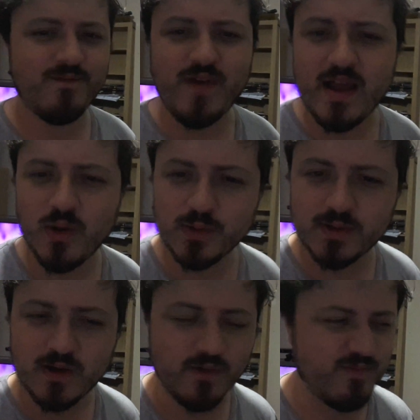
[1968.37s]

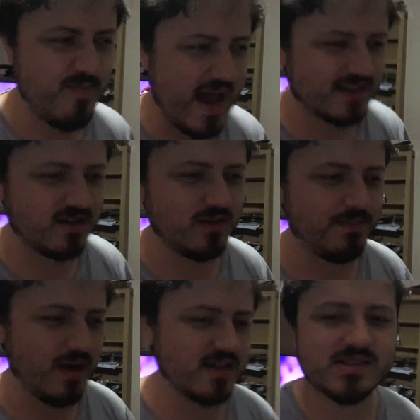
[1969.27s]
failed of
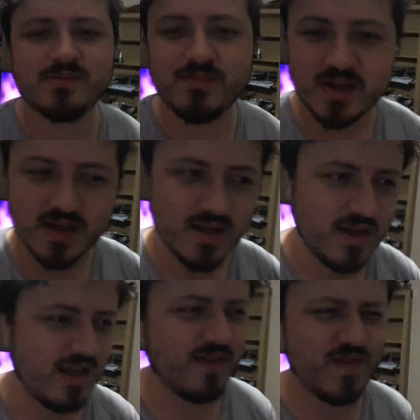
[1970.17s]
battle, plus
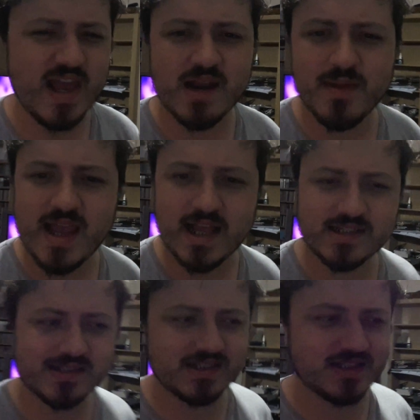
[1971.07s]
if the enemy
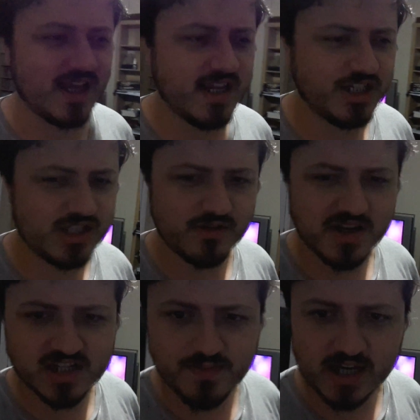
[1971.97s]
has stage
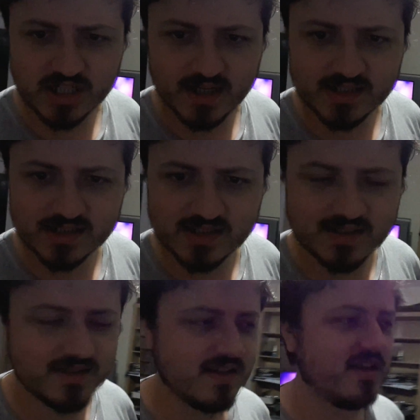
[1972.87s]
3
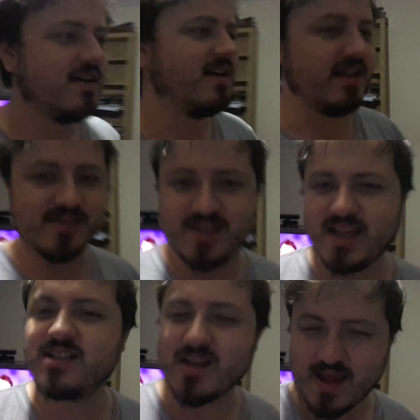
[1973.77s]
specialists and
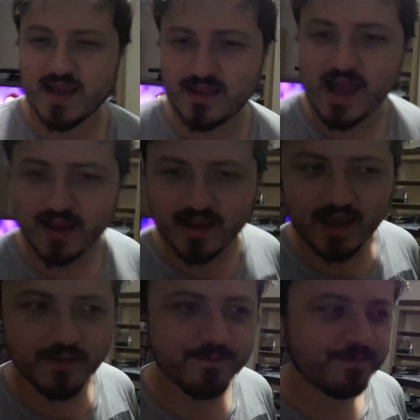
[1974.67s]
things like that,
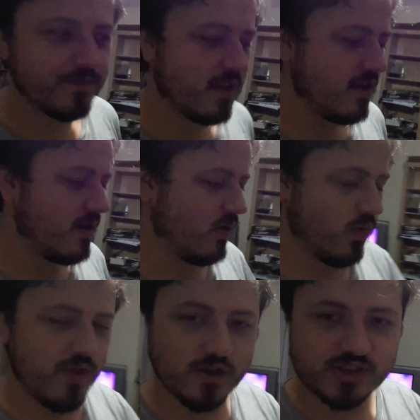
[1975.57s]
yeah?
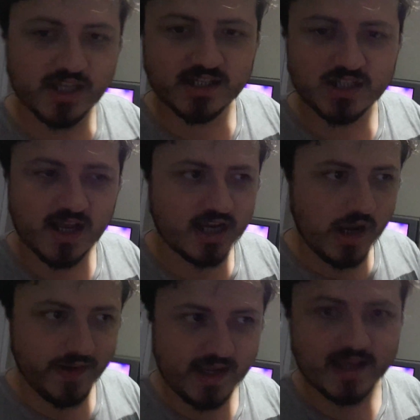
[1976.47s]
All those things like
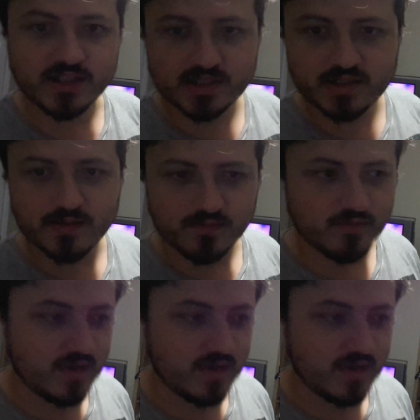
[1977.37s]
go against